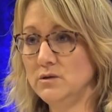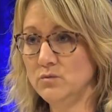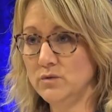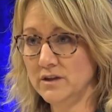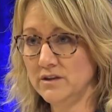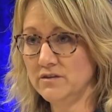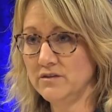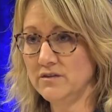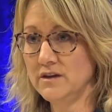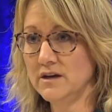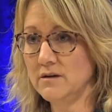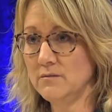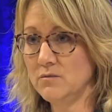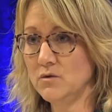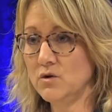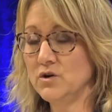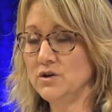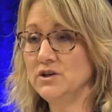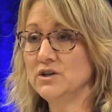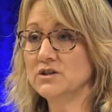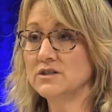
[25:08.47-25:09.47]
with them,
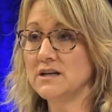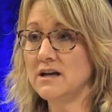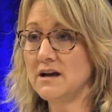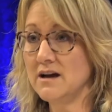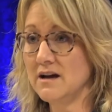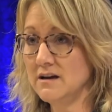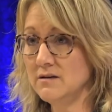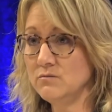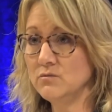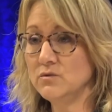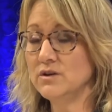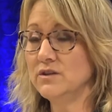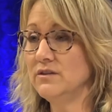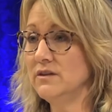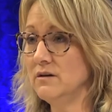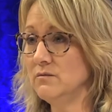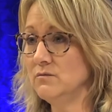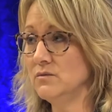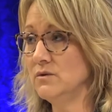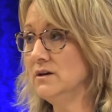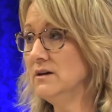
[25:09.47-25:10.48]
or your time with
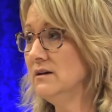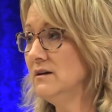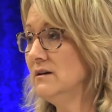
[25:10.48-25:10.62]
them